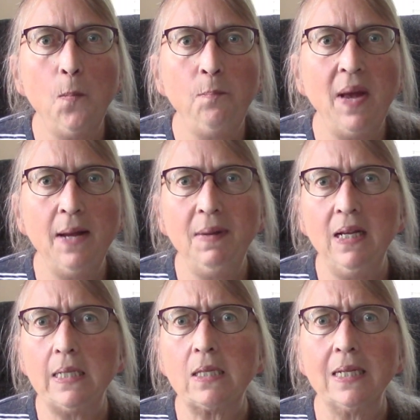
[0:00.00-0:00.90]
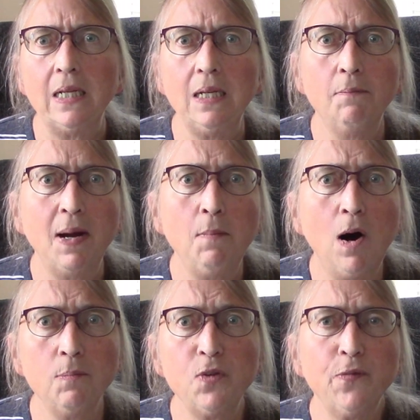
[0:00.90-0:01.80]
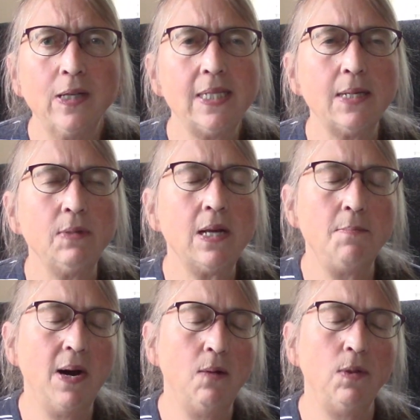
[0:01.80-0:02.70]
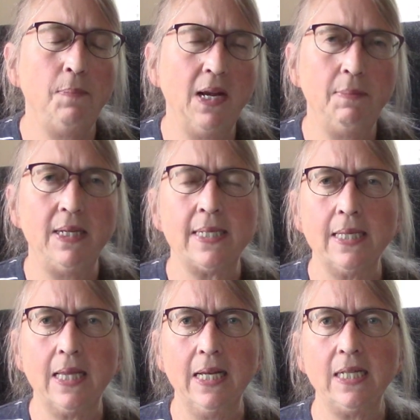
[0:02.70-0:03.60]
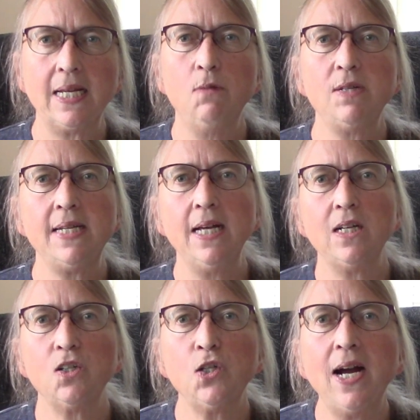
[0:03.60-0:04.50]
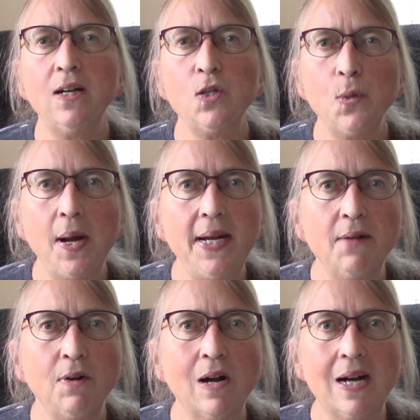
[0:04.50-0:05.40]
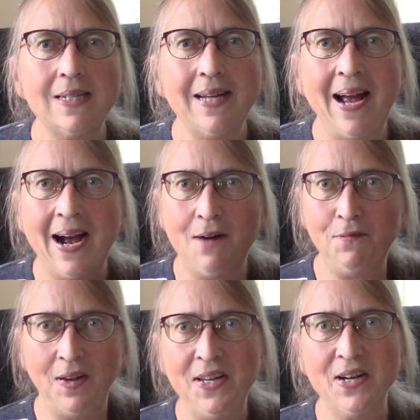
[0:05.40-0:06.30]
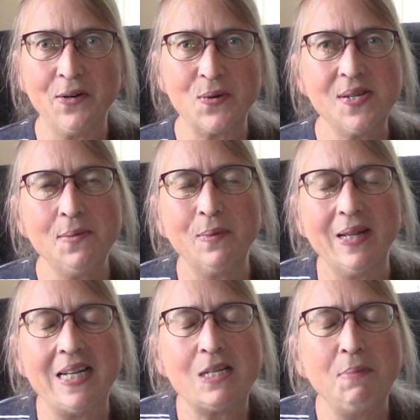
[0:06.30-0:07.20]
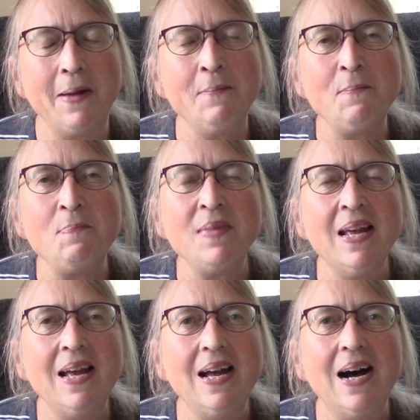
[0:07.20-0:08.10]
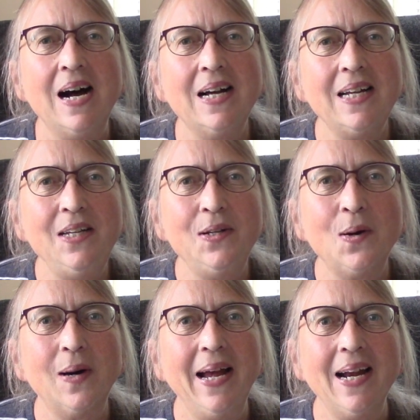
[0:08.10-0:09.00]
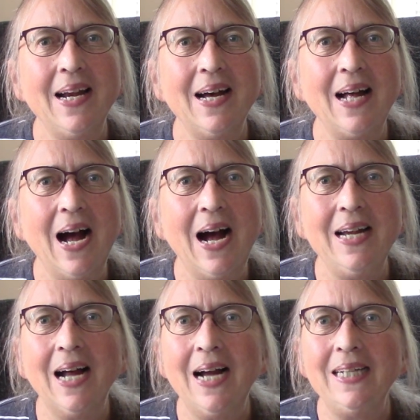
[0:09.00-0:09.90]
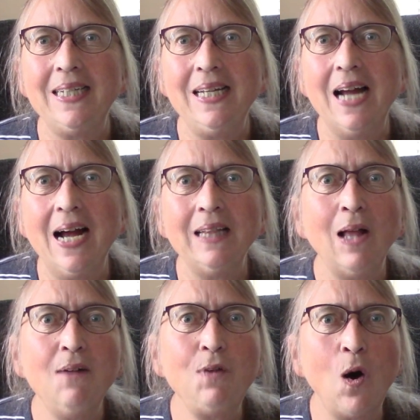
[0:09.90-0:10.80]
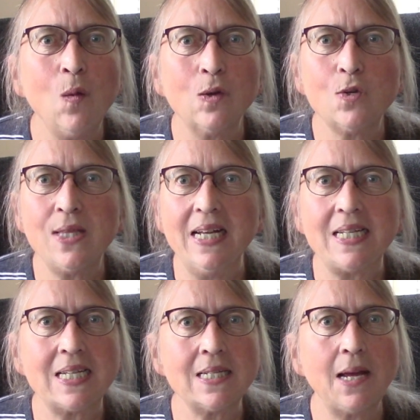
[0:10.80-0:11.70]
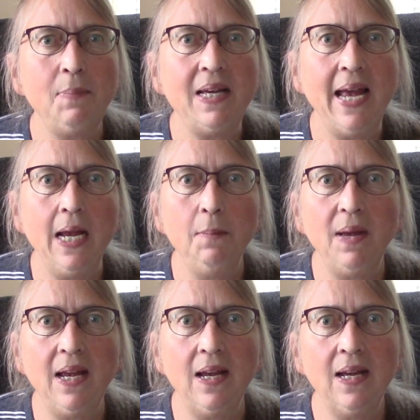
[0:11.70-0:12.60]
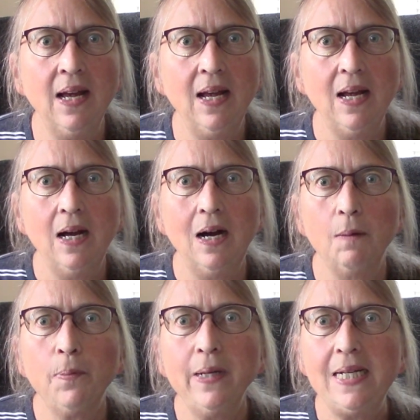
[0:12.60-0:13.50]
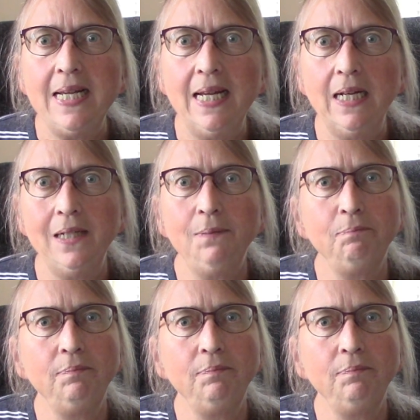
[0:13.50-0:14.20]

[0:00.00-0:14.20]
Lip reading: babies and my mom's friends that would come by with babies and things. I was the youngest child, so I never got to have younger siblings, but and I loved all those things as I became a preteen,